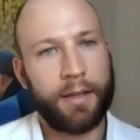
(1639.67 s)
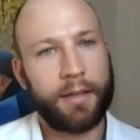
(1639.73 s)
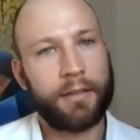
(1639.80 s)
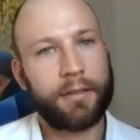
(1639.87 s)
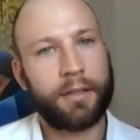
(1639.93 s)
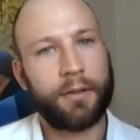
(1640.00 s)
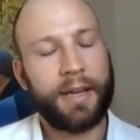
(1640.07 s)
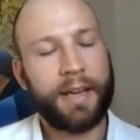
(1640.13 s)

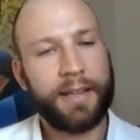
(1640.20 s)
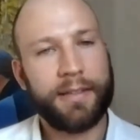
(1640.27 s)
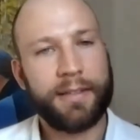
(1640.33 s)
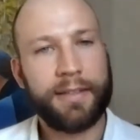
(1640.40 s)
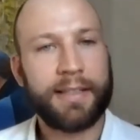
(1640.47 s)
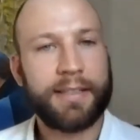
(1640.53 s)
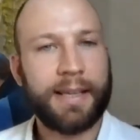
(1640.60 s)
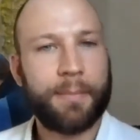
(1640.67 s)
So
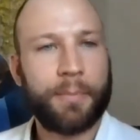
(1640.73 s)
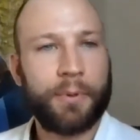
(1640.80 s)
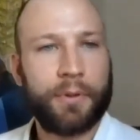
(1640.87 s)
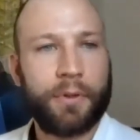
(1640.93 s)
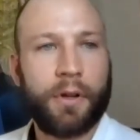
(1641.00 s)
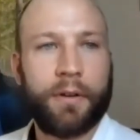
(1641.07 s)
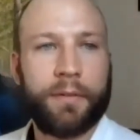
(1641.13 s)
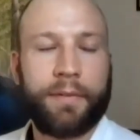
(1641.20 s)
here's an
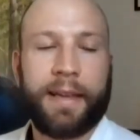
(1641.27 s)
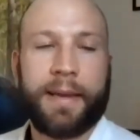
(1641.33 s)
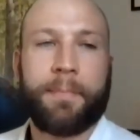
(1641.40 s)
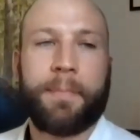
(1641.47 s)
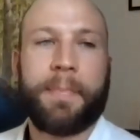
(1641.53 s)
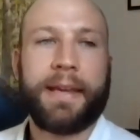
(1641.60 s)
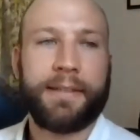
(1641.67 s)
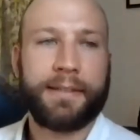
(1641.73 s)
example of
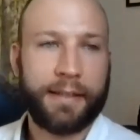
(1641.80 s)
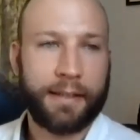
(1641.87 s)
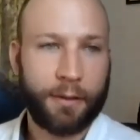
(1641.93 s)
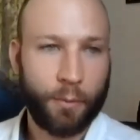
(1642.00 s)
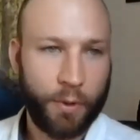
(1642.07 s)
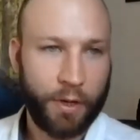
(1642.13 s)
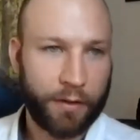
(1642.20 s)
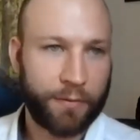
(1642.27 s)
a basic
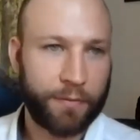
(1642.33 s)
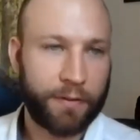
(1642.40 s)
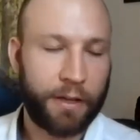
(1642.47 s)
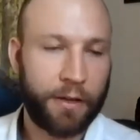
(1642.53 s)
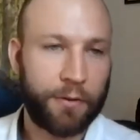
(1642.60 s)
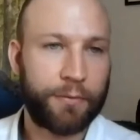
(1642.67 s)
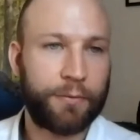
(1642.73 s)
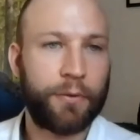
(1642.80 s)

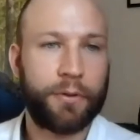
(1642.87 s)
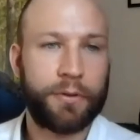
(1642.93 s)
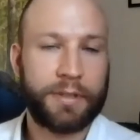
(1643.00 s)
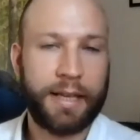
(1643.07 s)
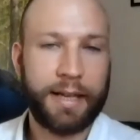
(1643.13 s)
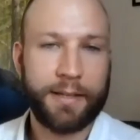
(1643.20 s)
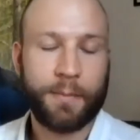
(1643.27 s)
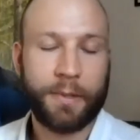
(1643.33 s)
workflow for
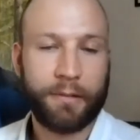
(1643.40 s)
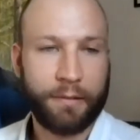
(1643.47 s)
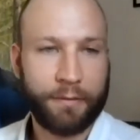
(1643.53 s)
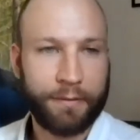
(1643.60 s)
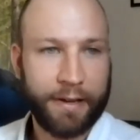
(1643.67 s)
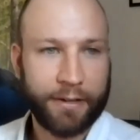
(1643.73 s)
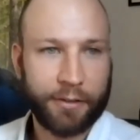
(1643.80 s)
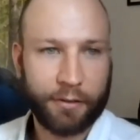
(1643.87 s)
seismic
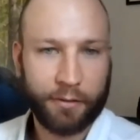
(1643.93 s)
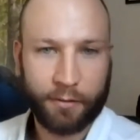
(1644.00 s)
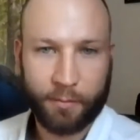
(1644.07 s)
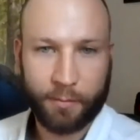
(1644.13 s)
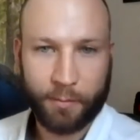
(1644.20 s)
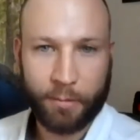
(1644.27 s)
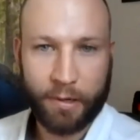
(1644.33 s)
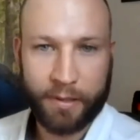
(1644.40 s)

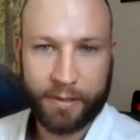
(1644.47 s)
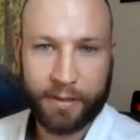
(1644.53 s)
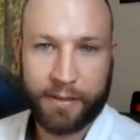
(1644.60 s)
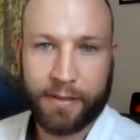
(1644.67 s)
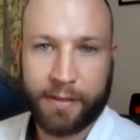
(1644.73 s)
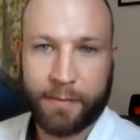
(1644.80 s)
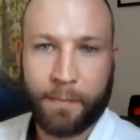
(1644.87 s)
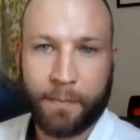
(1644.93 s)
refraction
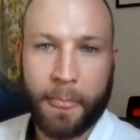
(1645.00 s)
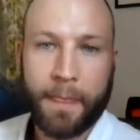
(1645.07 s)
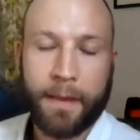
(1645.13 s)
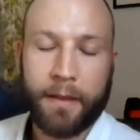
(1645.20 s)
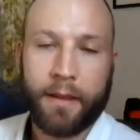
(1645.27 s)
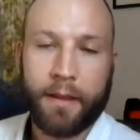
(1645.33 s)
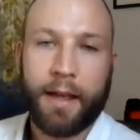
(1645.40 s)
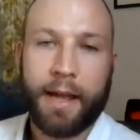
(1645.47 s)
processing.
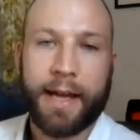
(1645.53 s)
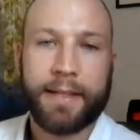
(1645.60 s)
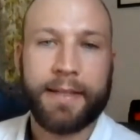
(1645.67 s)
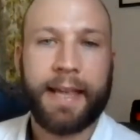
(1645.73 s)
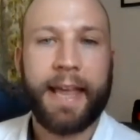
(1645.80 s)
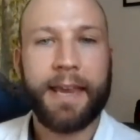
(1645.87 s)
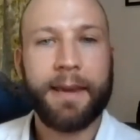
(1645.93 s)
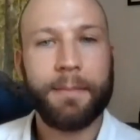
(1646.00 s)
And
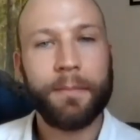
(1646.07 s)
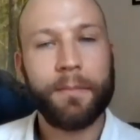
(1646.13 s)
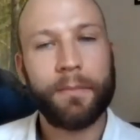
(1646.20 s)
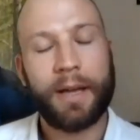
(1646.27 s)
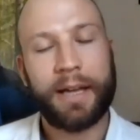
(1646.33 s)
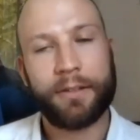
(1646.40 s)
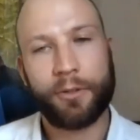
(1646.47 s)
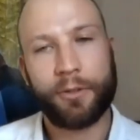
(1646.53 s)
the aim,
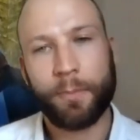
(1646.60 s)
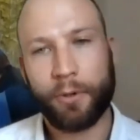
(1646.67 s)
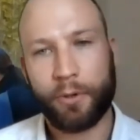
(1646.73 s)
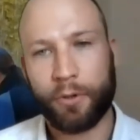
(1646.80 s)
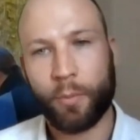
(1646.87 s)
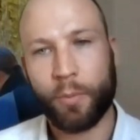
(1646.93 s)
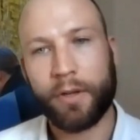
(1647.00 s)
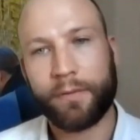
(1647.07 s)
as you put
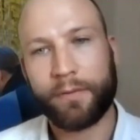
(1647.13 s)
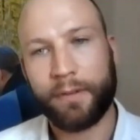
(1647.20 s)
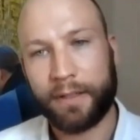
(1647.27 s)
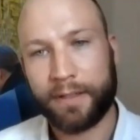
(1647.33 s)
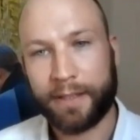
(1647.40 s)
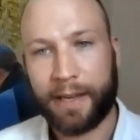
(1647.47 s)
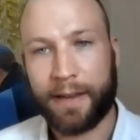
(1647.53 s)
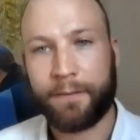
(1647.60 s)
your
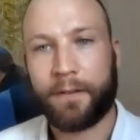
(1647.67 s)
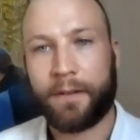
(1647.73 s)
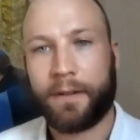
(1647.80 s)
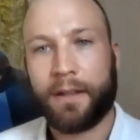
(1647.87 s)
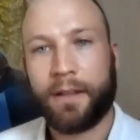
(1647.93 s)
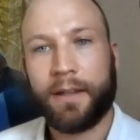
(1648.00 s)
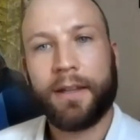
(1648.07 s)
workflow together,